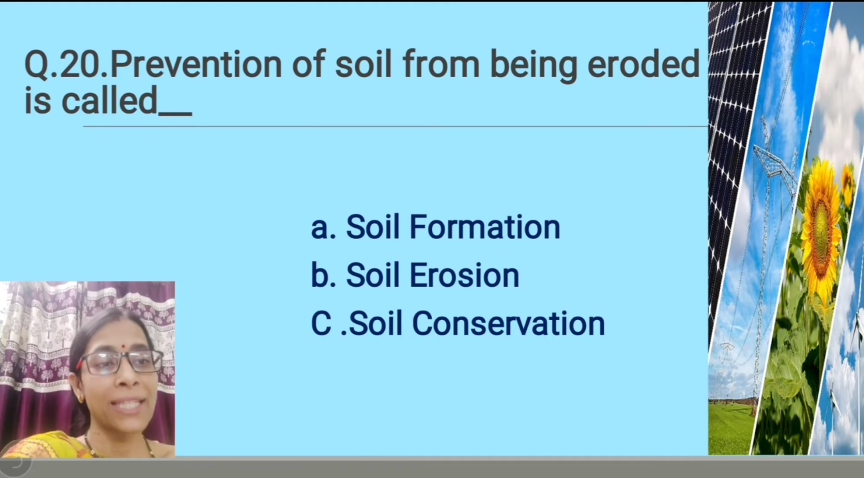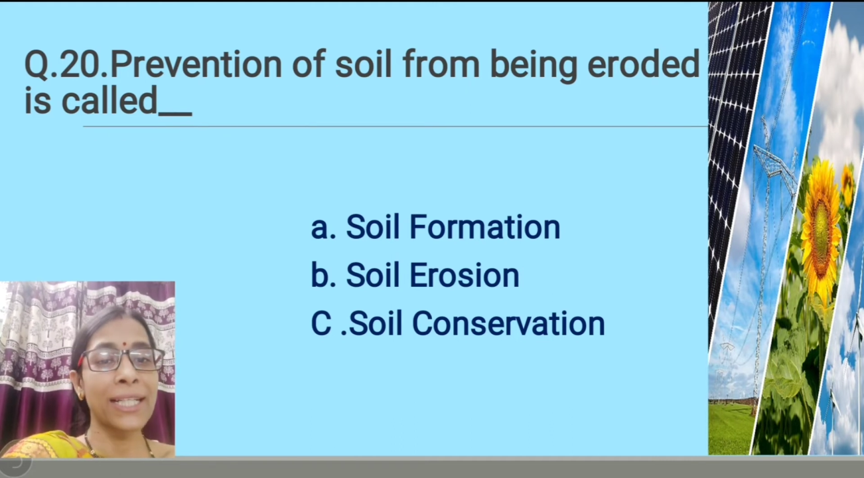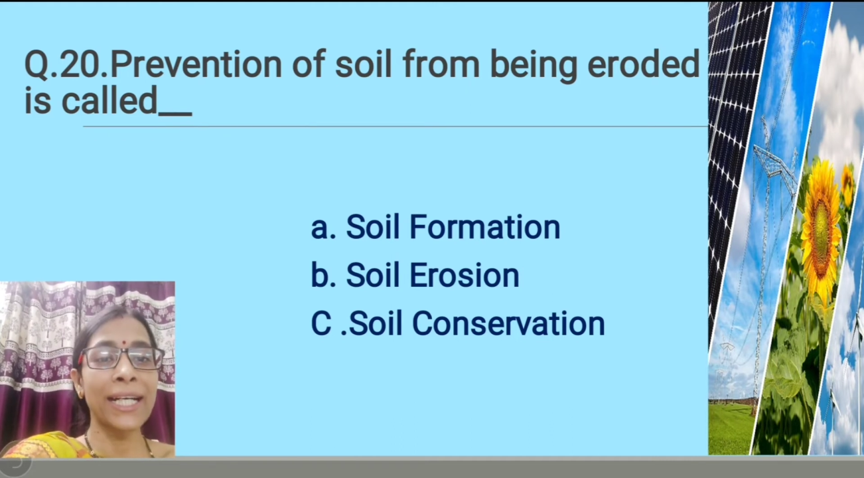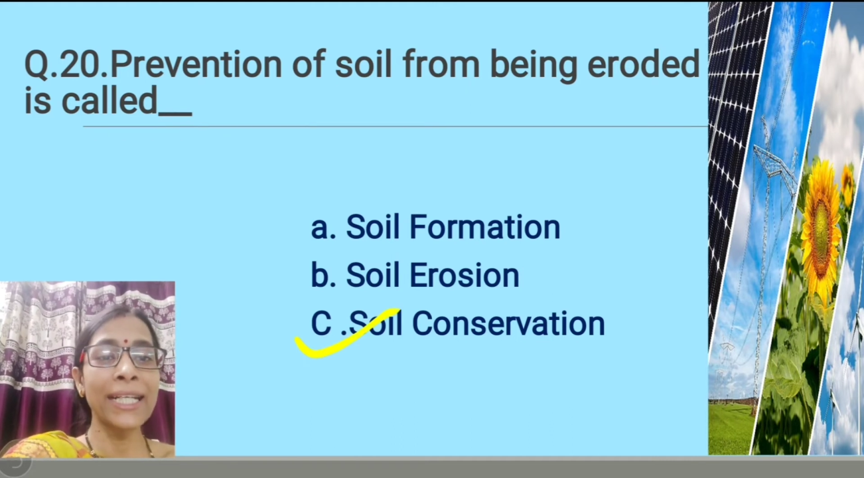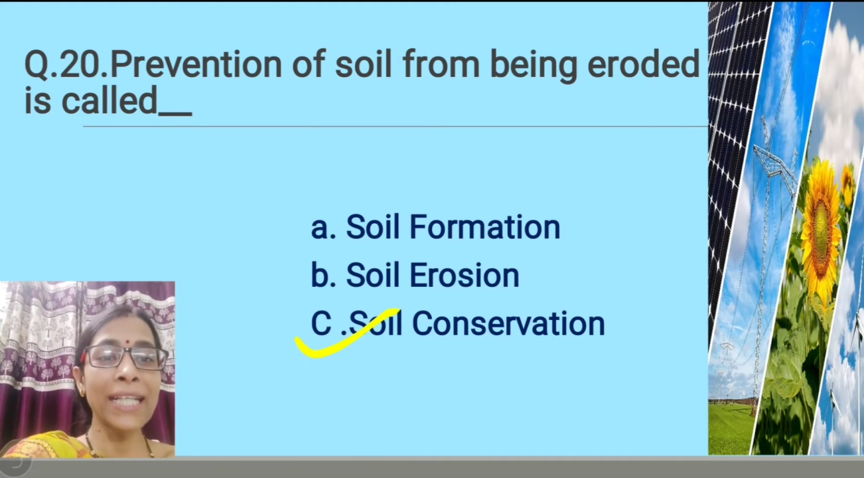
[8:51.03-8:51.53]
The
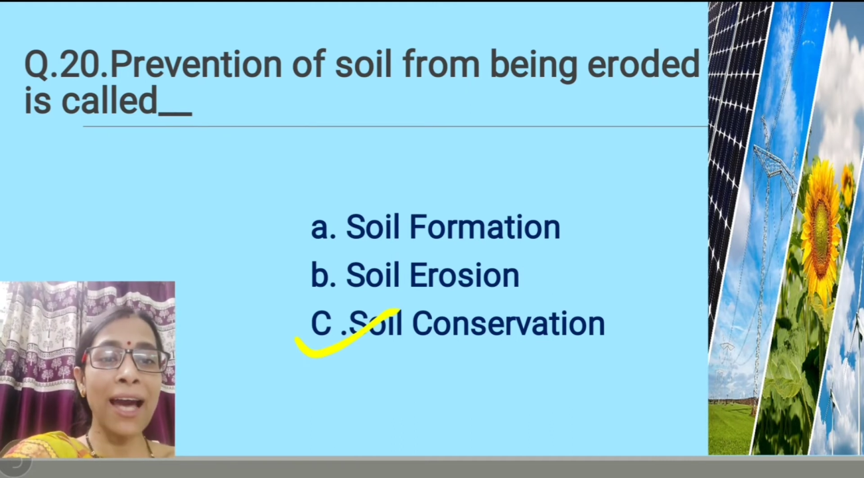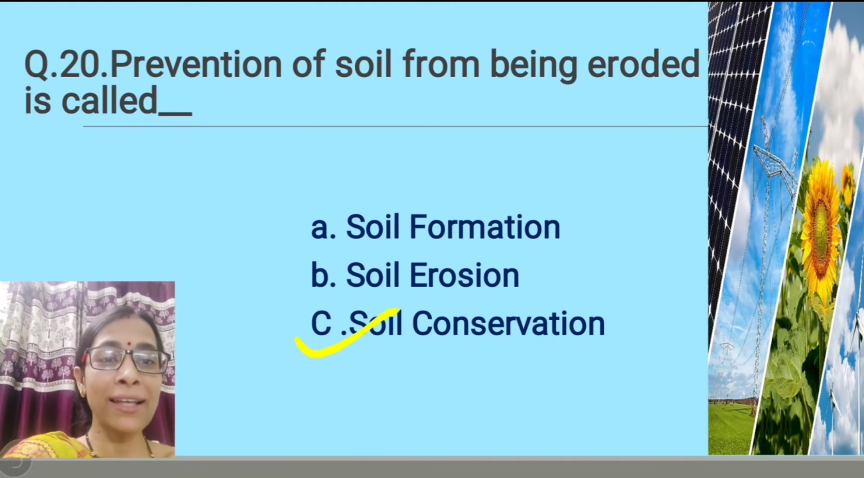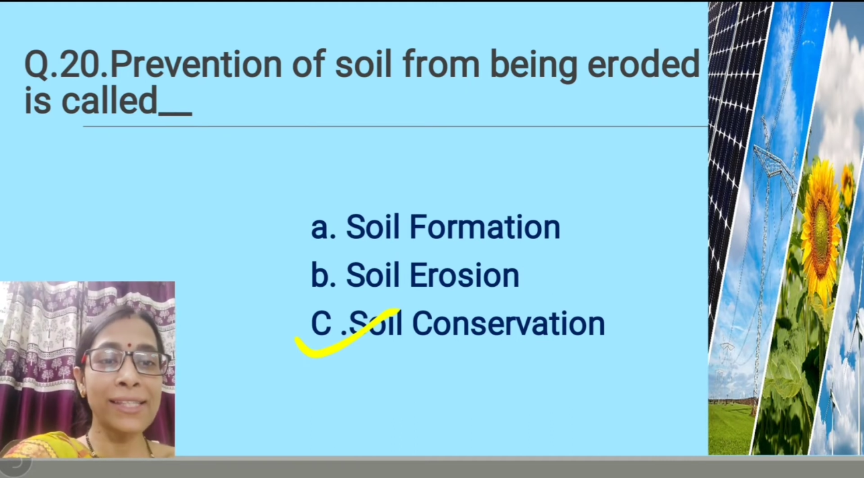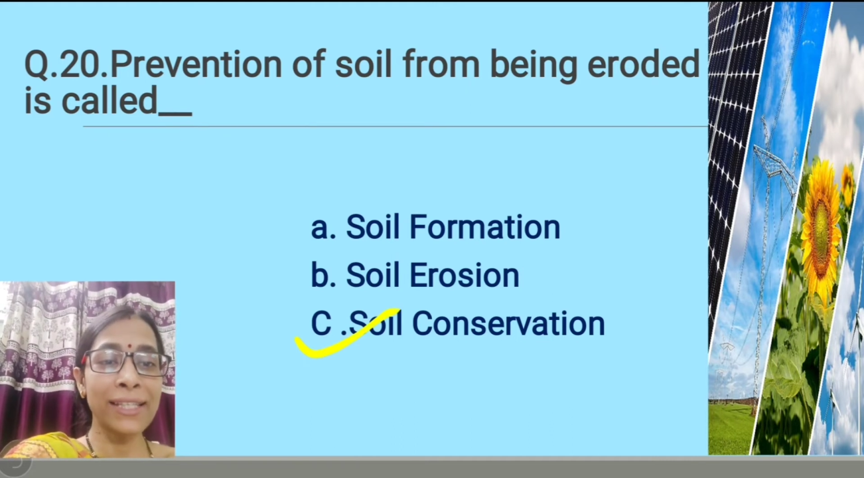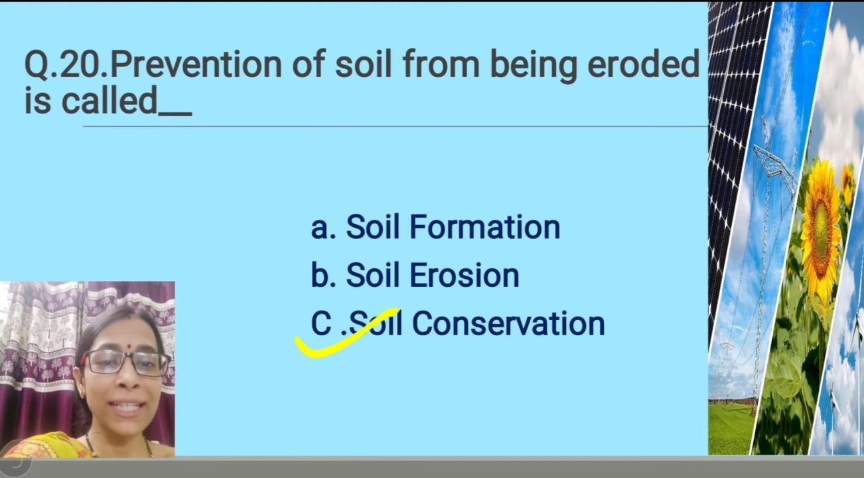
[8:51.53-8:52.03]
correct
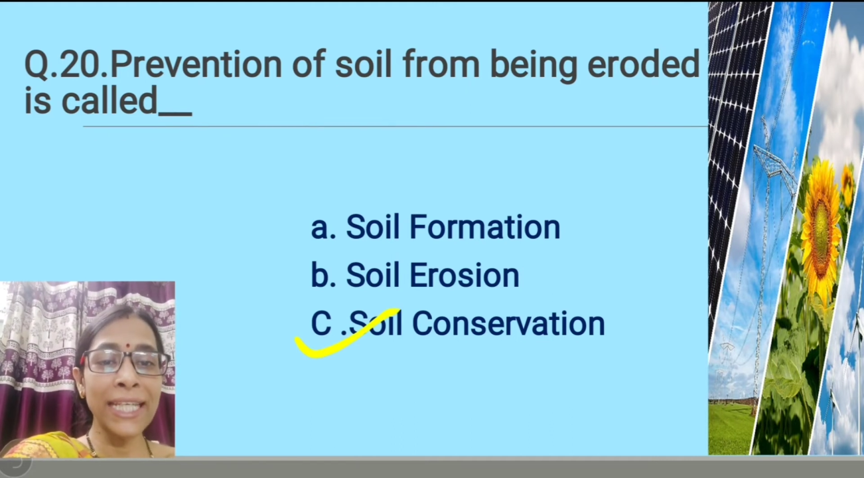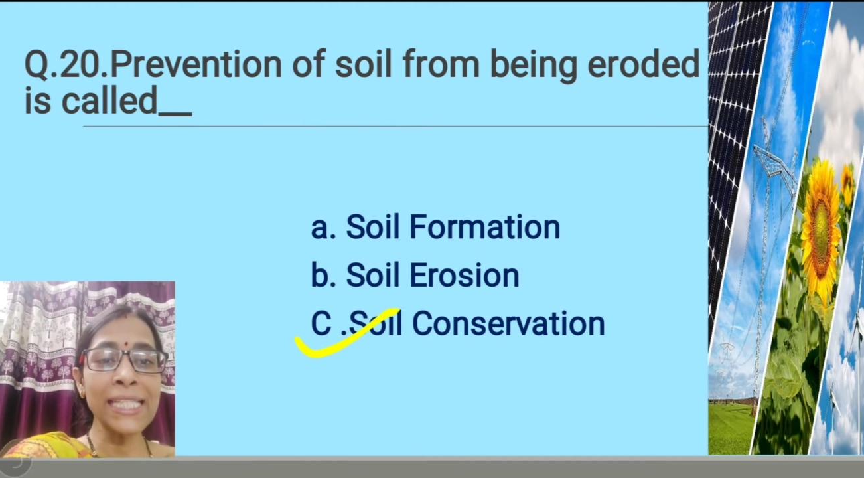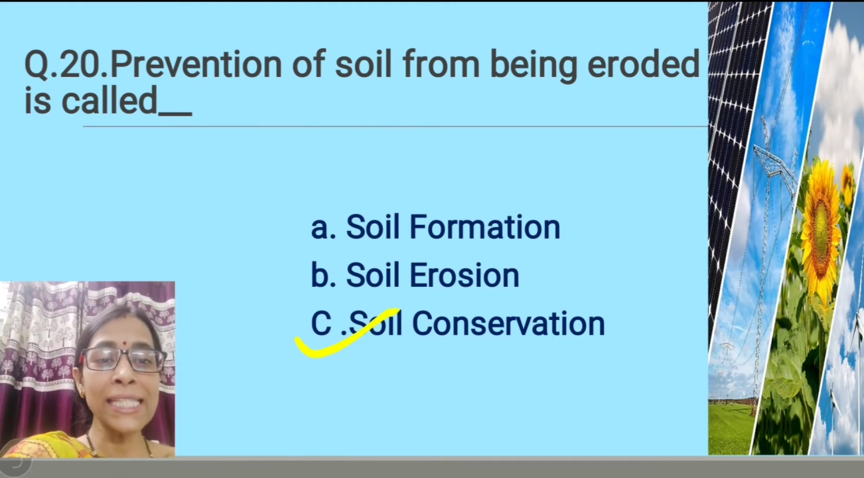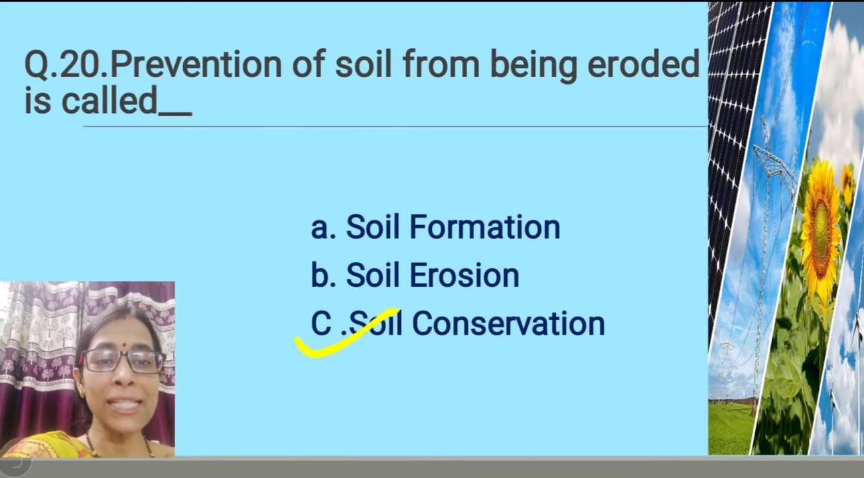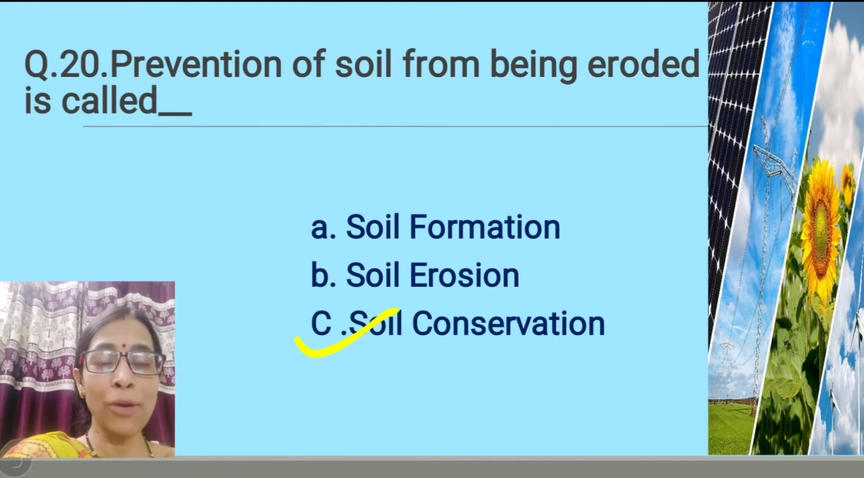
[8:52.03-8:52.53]
answer is
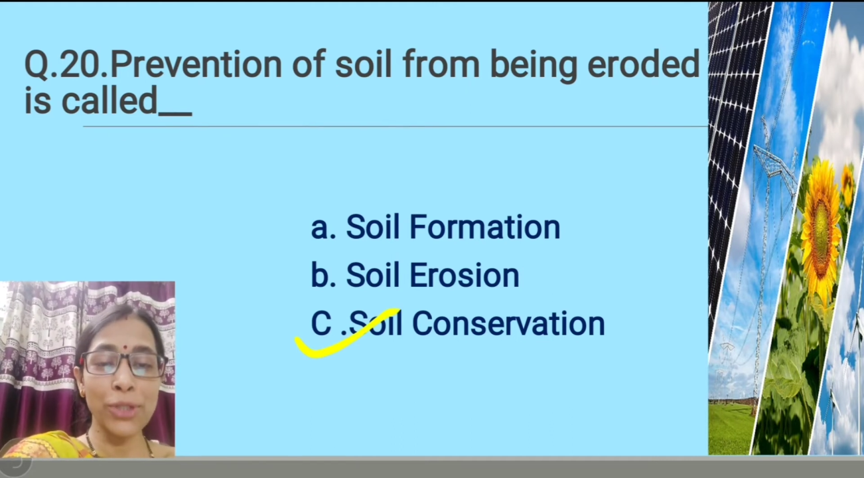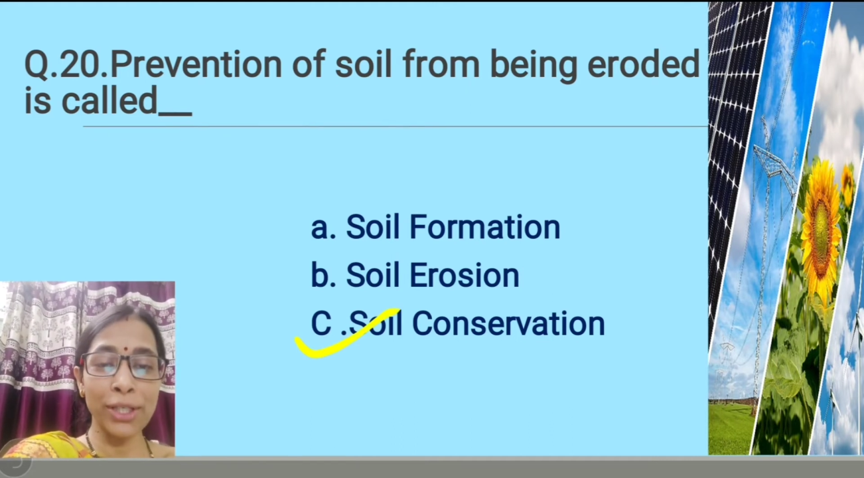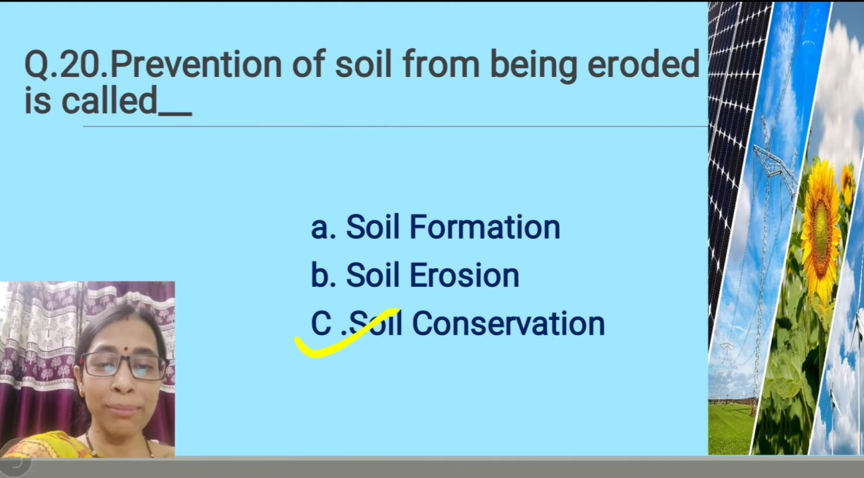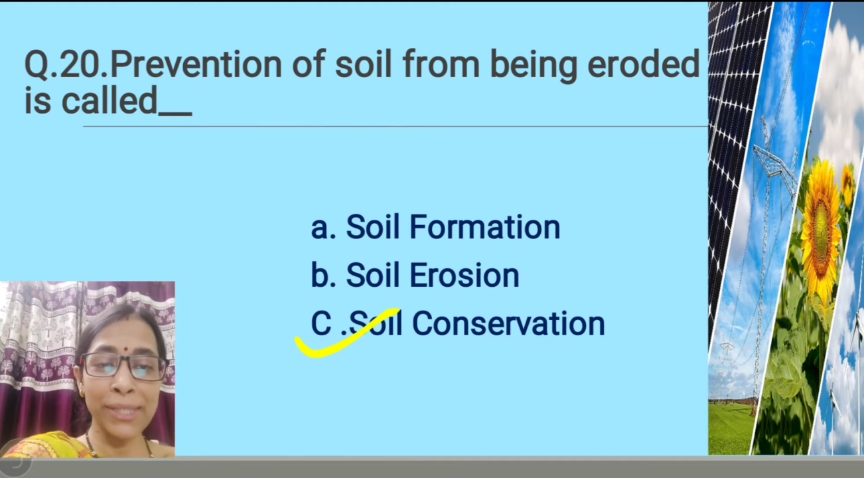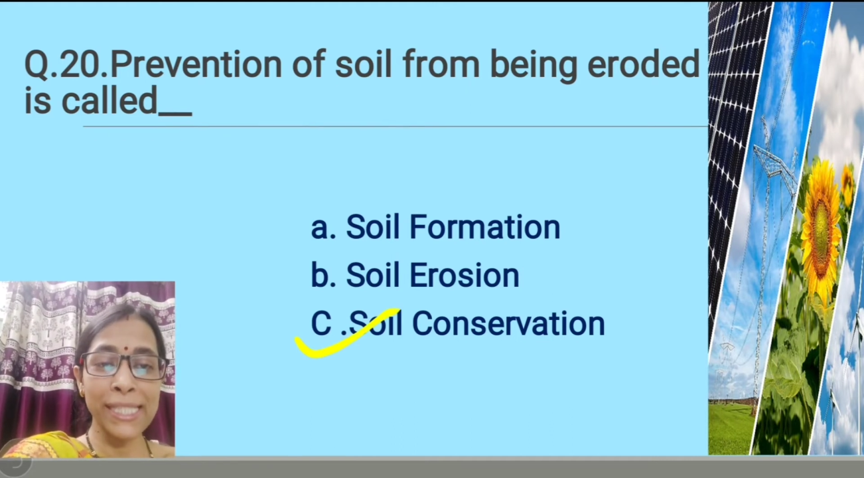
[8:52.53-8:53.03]
option
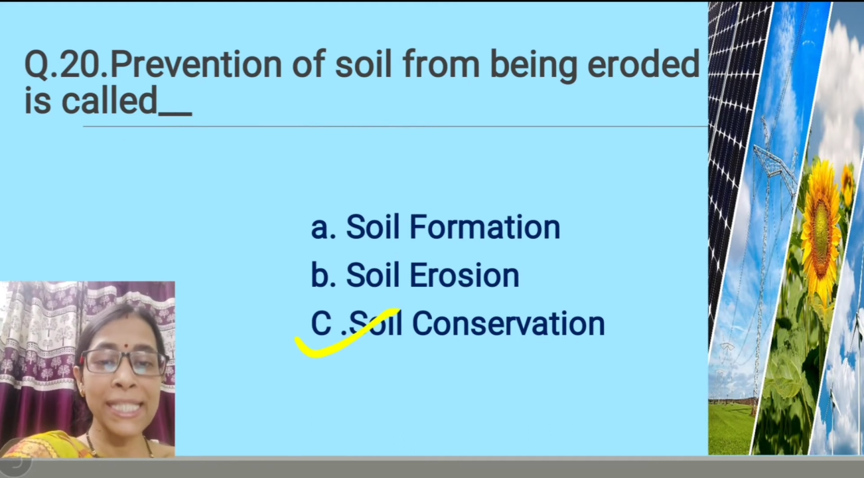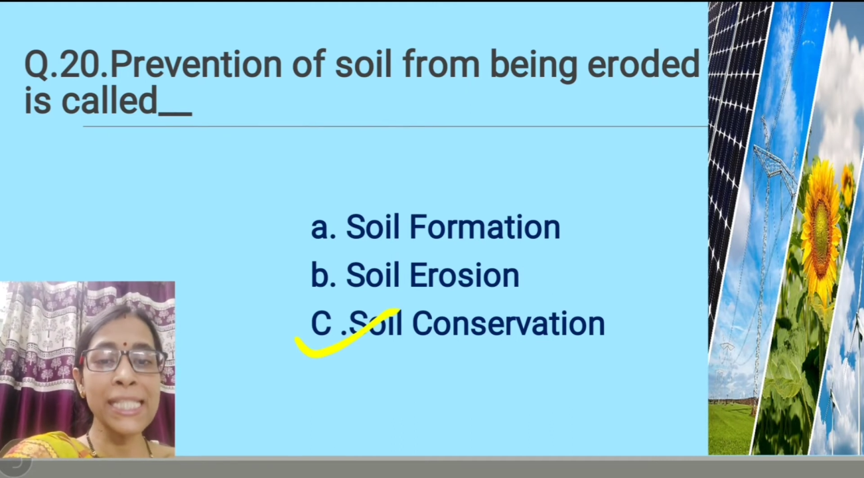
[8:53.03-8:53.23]
number C,